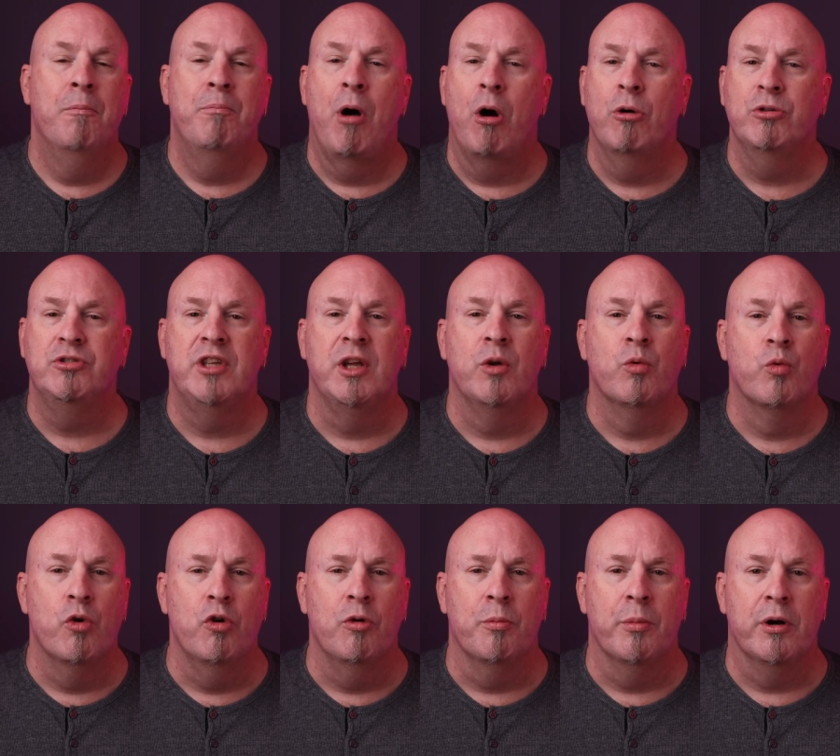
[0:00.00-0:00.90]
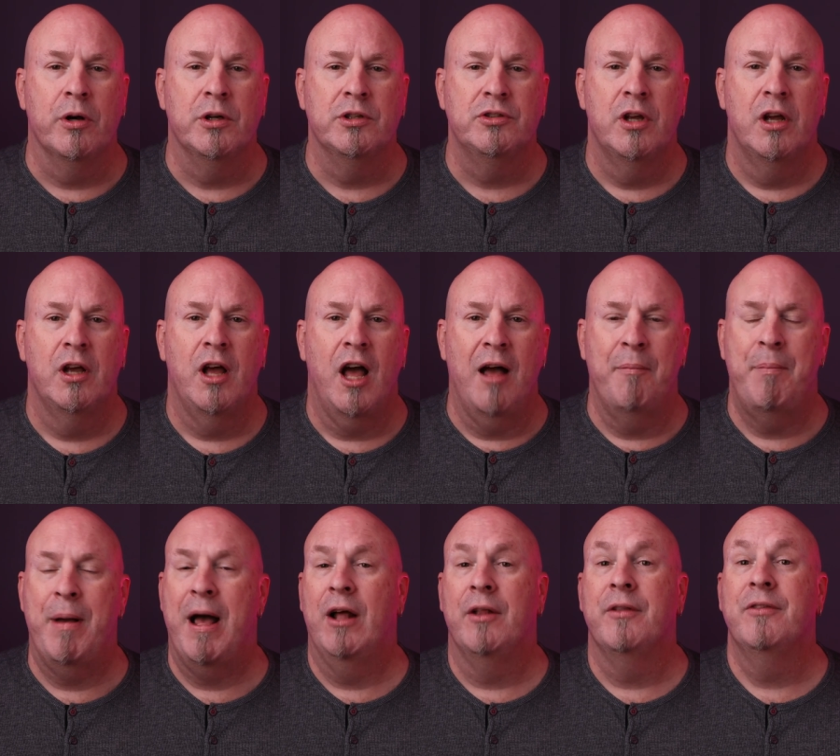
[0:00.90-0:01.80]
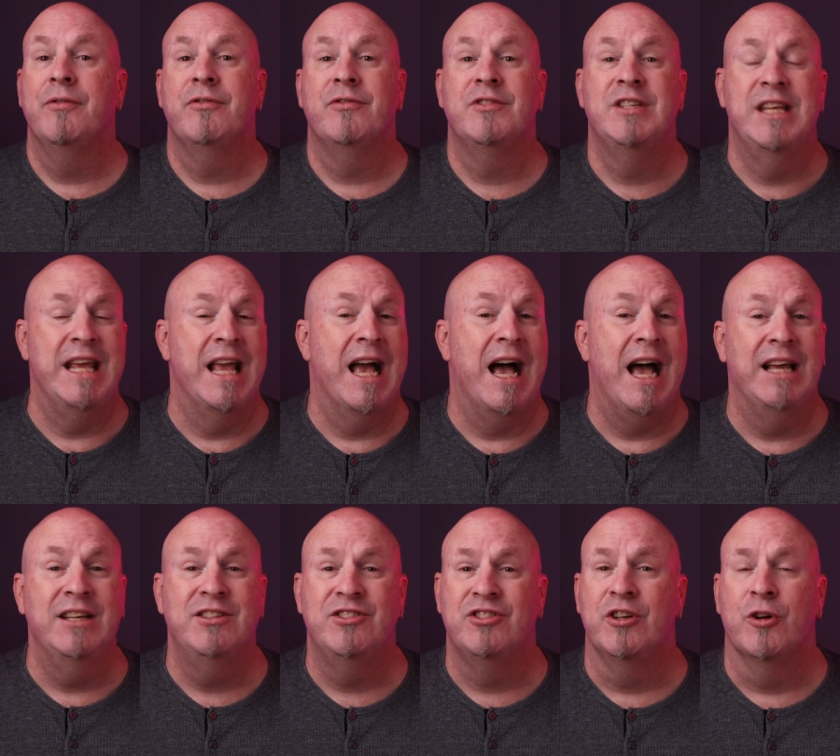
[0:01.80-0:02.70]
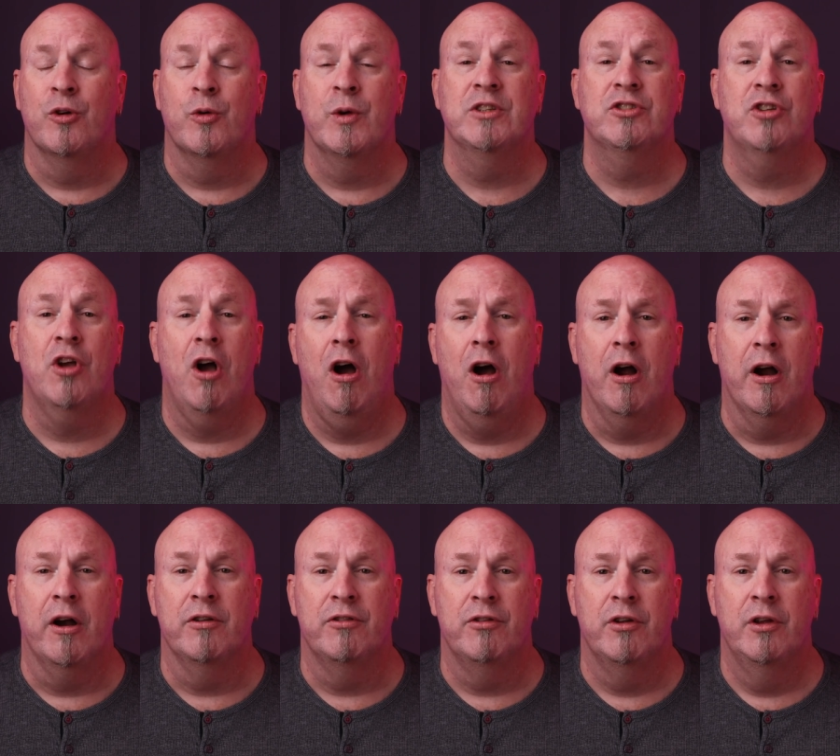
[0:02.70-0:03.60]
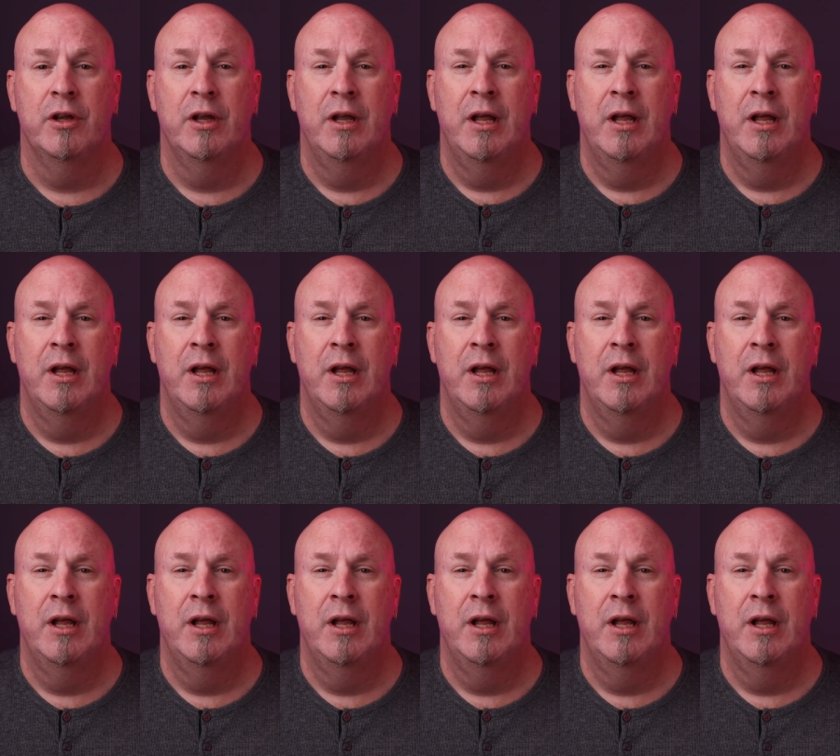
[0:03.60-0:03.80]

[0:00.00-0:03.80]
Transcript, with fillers: posting rumors about TI series cards.